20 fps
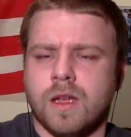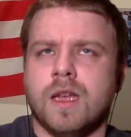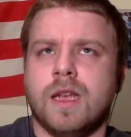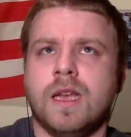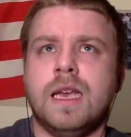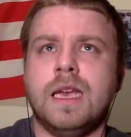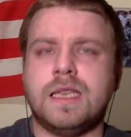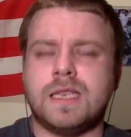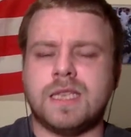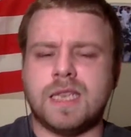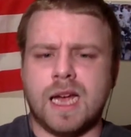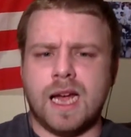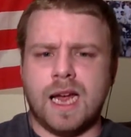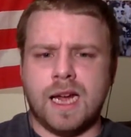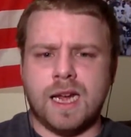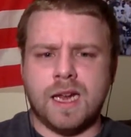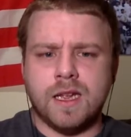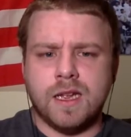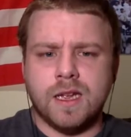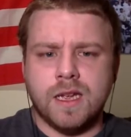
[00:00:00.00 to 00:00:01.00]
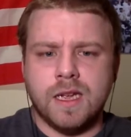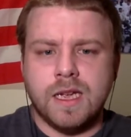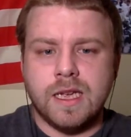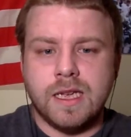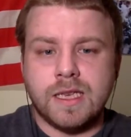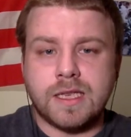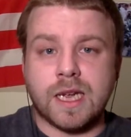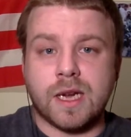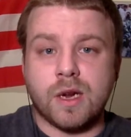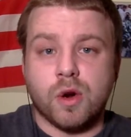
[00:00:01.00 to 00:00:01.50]
He
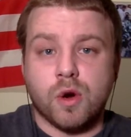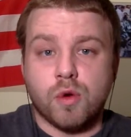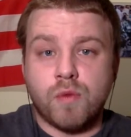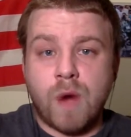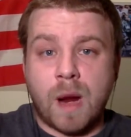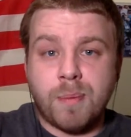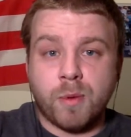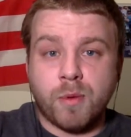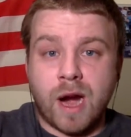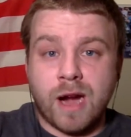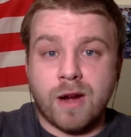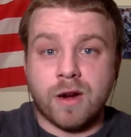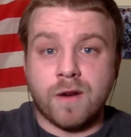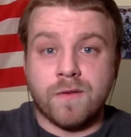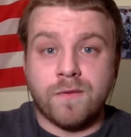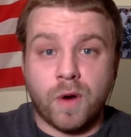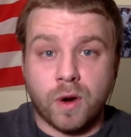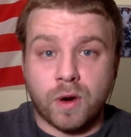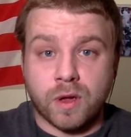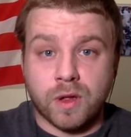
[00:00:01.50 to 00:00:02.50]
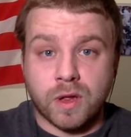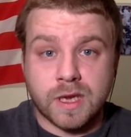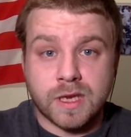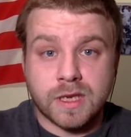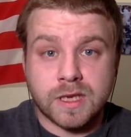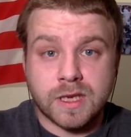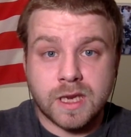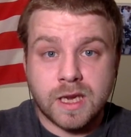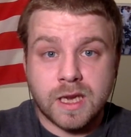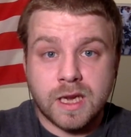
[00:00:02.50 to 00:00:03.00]
said, rapper, writer, and
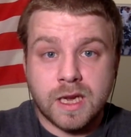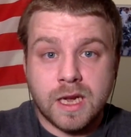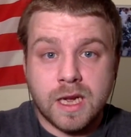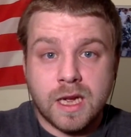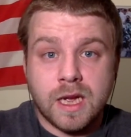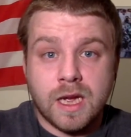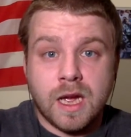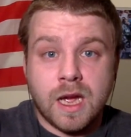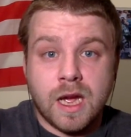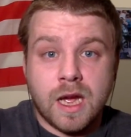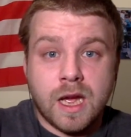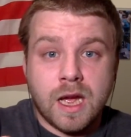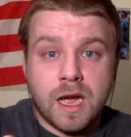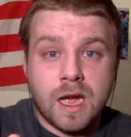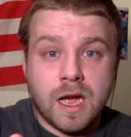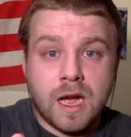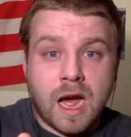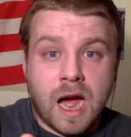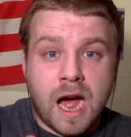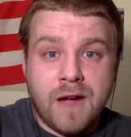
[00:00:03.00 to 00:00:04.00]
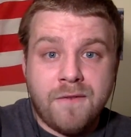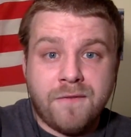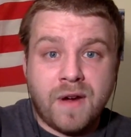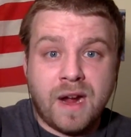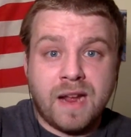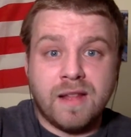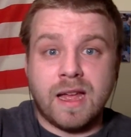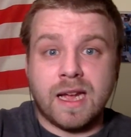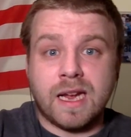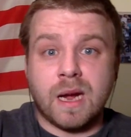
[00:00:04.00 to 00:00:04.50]
vocalist. I
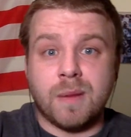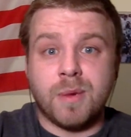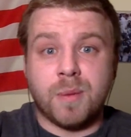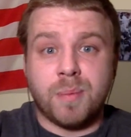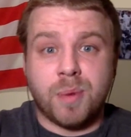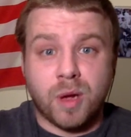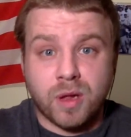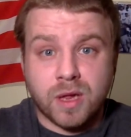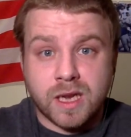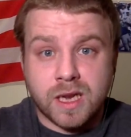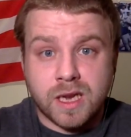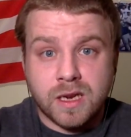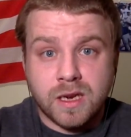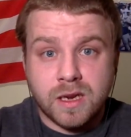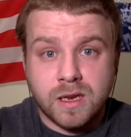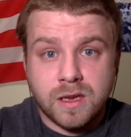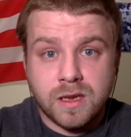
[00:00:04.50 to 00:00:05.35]
fight like I'm Napoleon.